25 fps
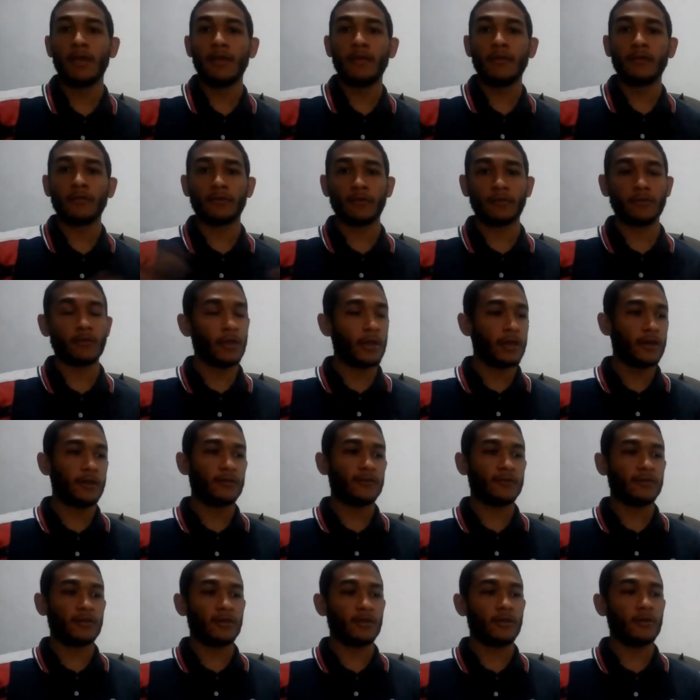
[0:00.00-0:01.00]
So guys,
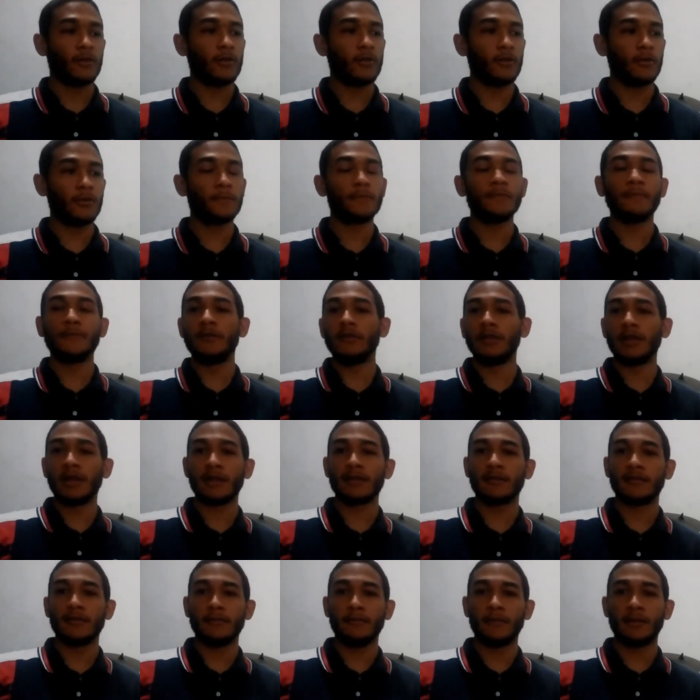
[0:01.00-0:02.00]
I hope you liked
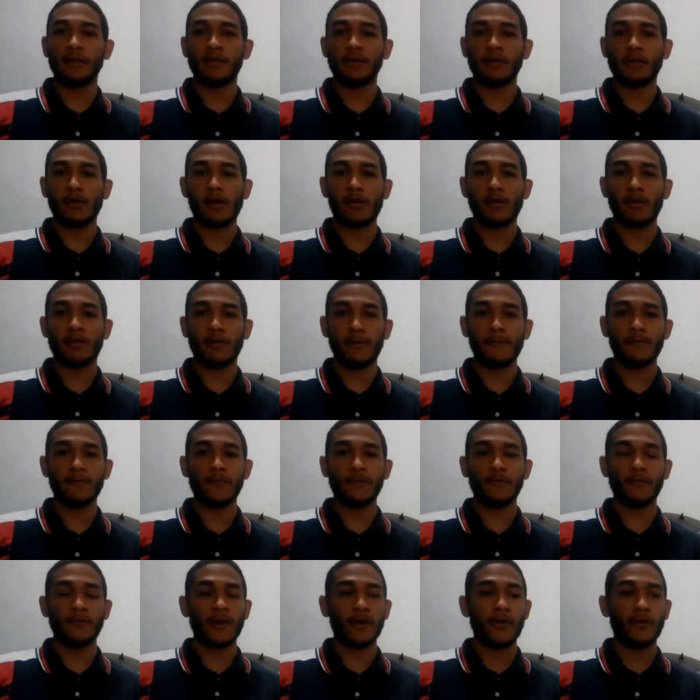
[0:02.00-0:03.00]
the video. I hope you
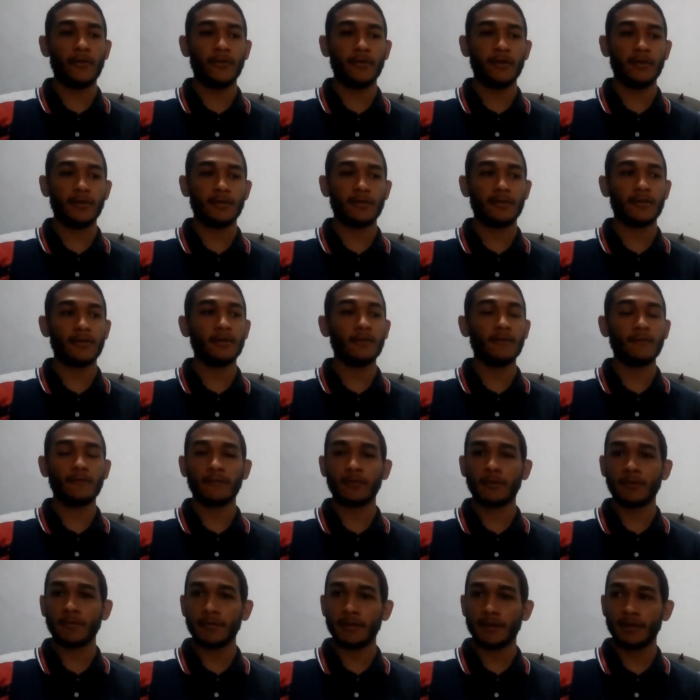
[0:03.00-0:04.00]
found it
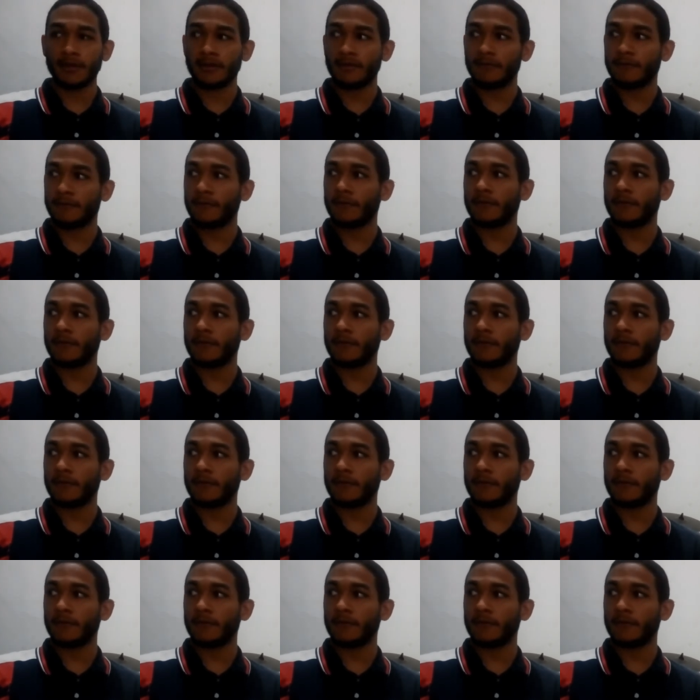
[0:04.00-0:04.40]
informative.